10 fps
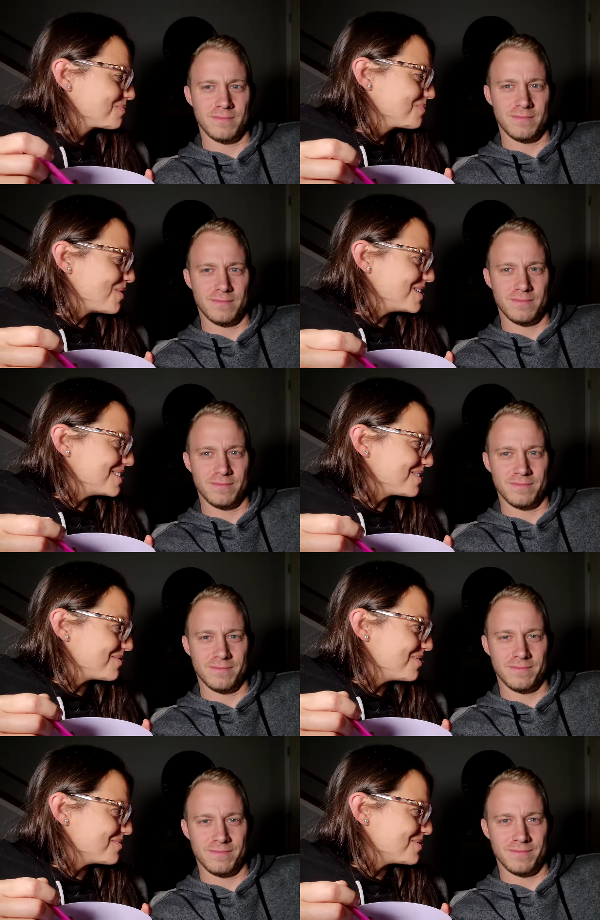Speaker 1: Why is that
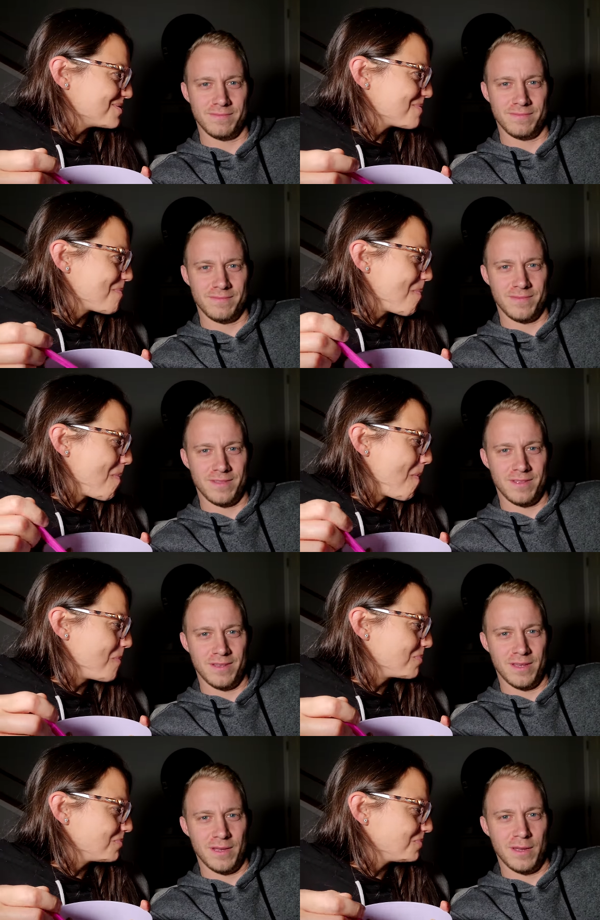gross?
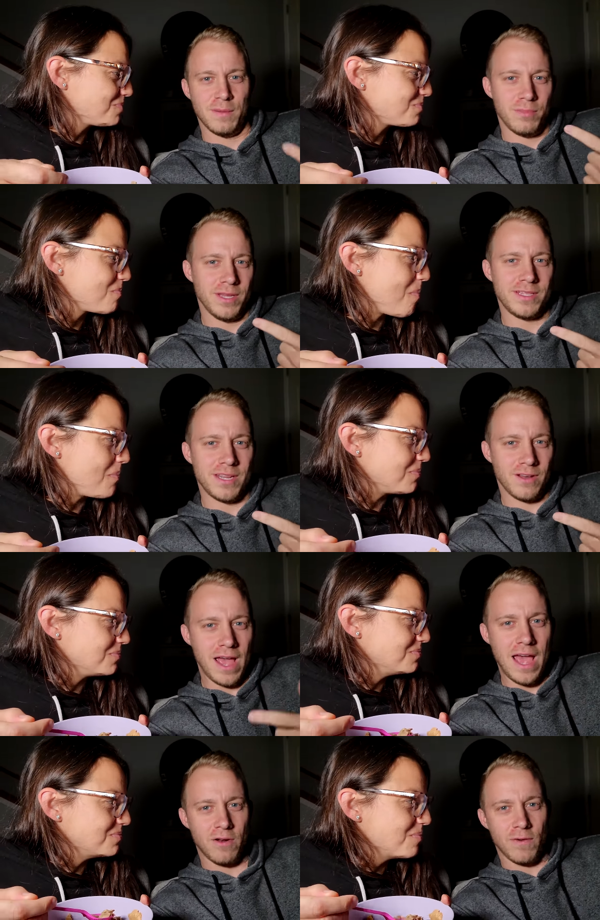
Speaker 2: Please tell
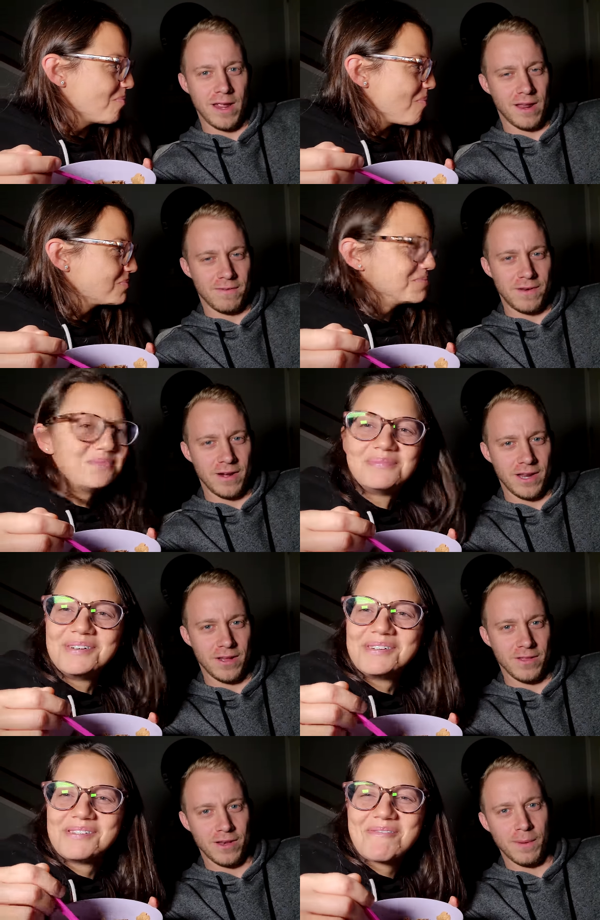at Rhianna
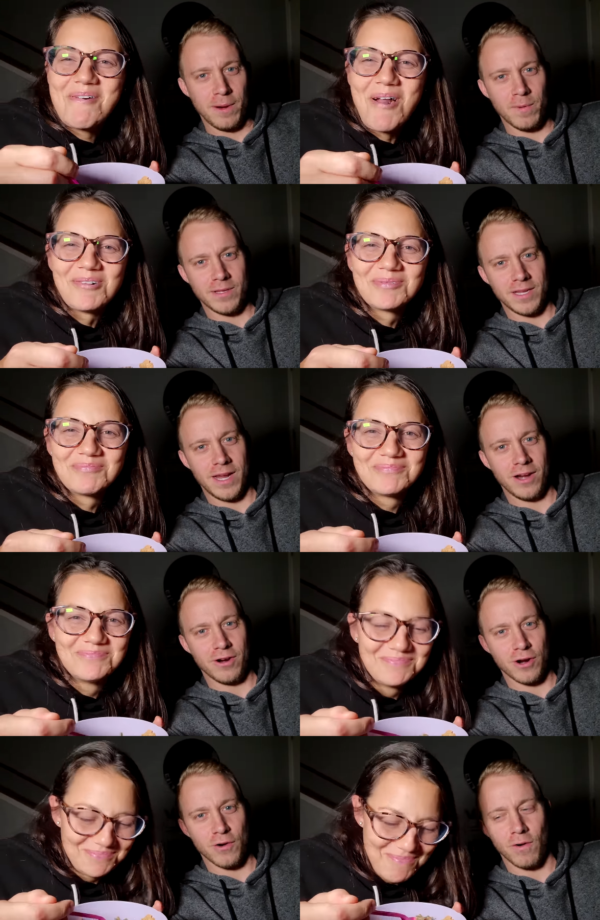Ferriello that nobody wants to hear
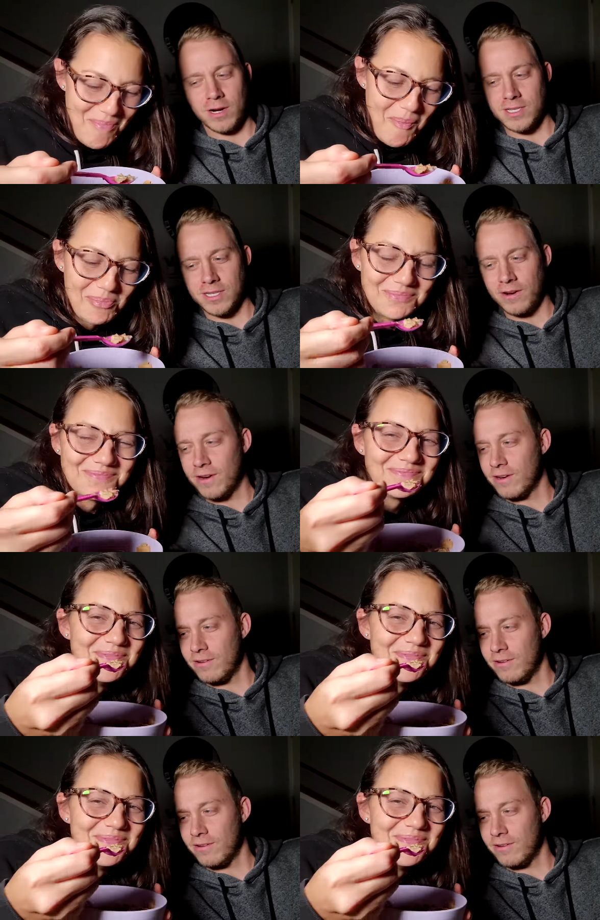her crunch cereal.